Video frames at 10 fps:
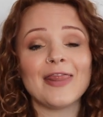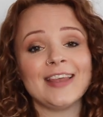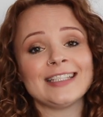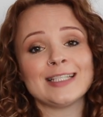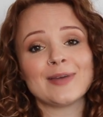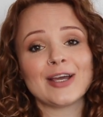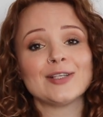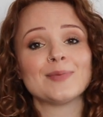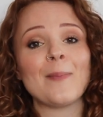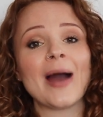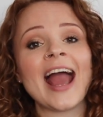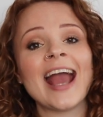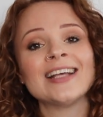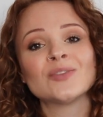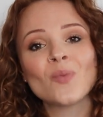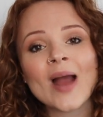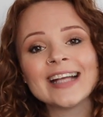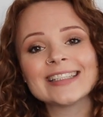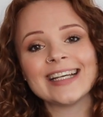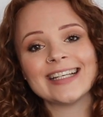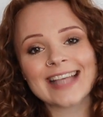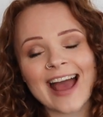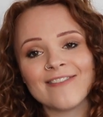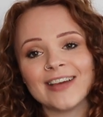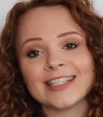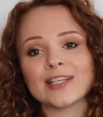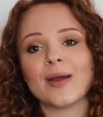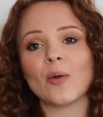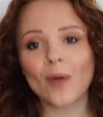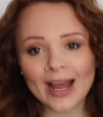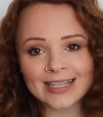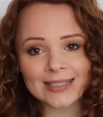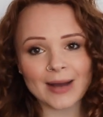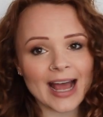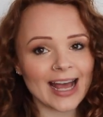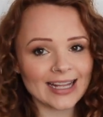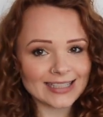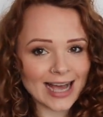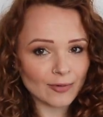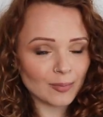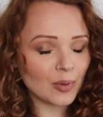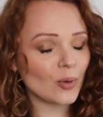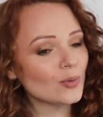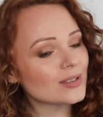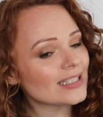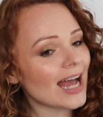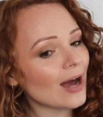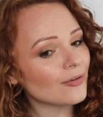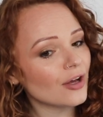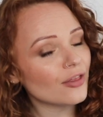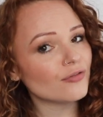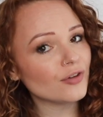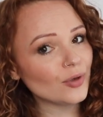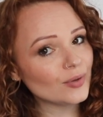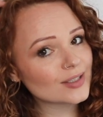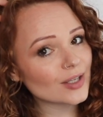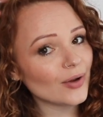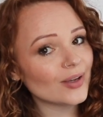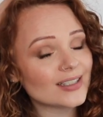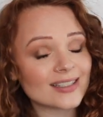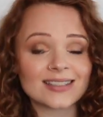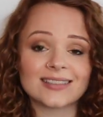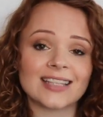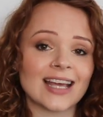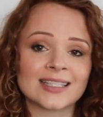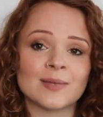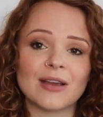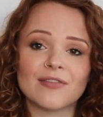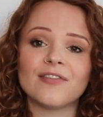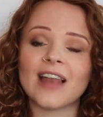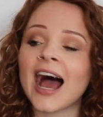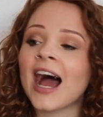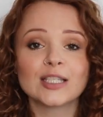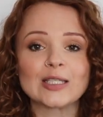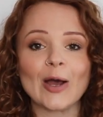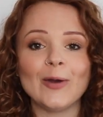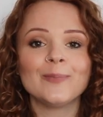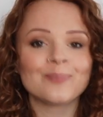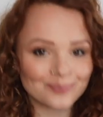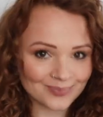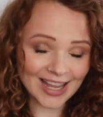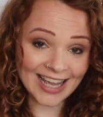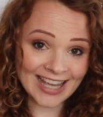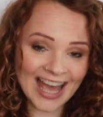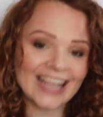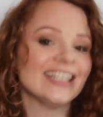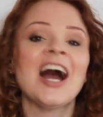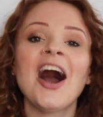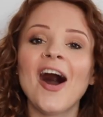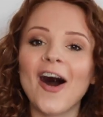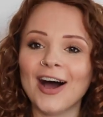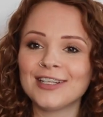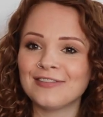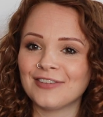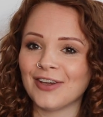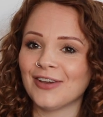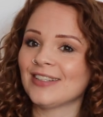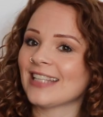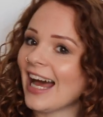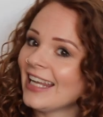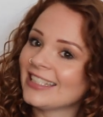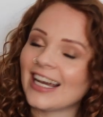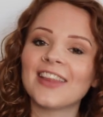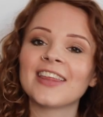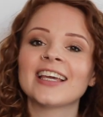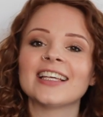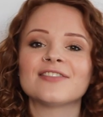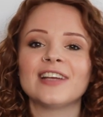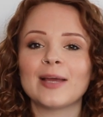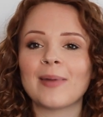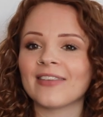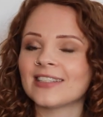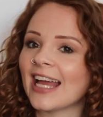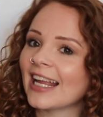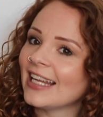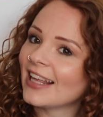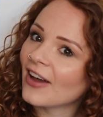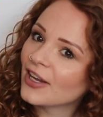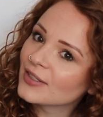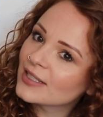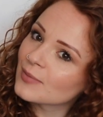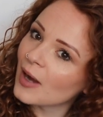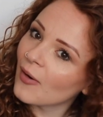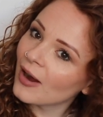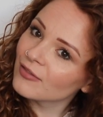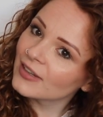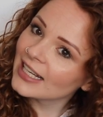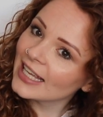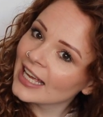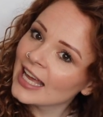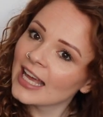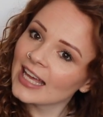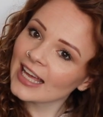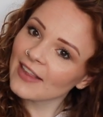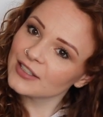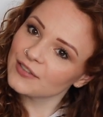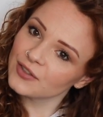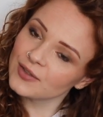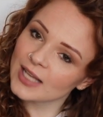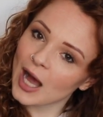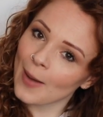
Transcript: This is because when my hair is wet, it is heavy, so it weighs my hair down and pulls down at the root, so it just gets a bit flat. So again, I diffuse, and I think it's really about the technique that I use as well. I really get the diffuser